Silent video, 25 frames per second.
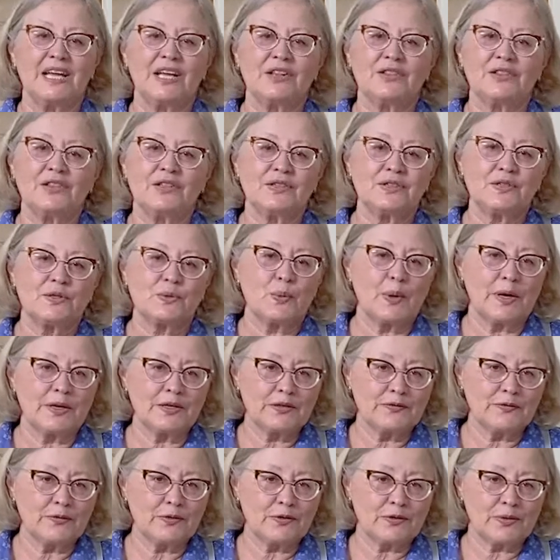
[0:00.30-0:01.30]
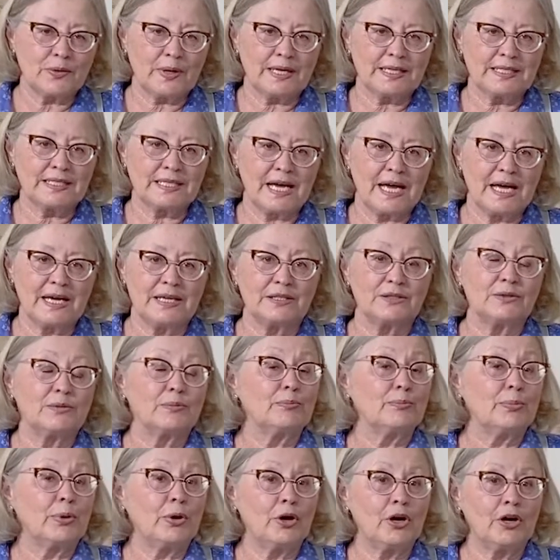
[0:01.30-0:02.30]
This wonderful gratin,
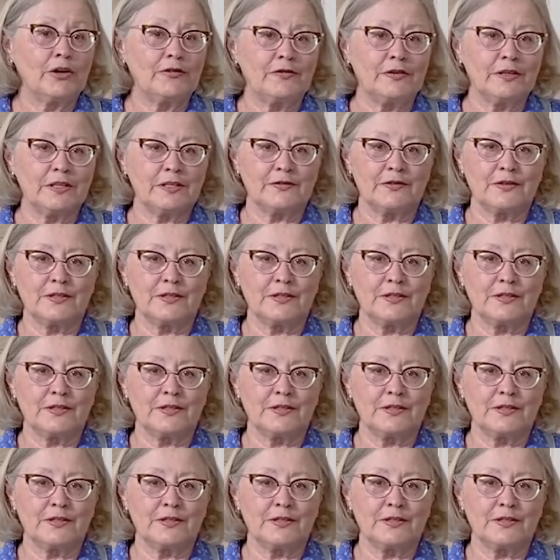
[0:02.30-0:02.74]
perfect